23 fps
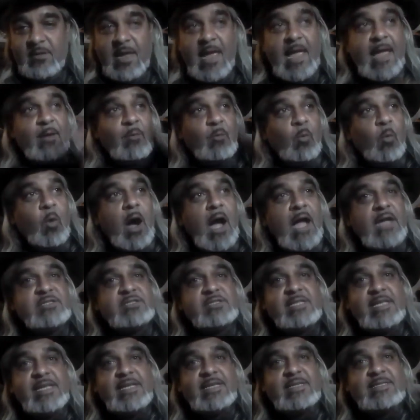and
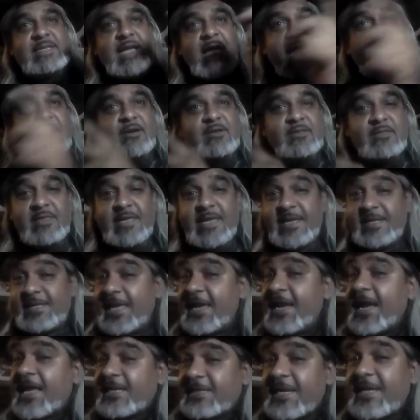watch the entire thing.
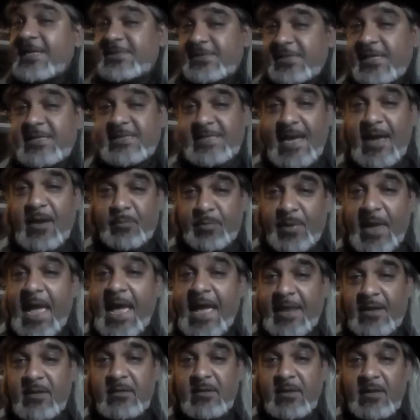They got that shit down
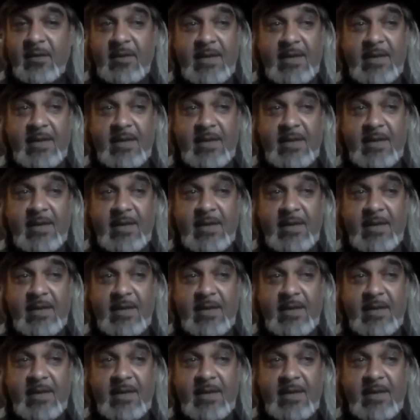pat.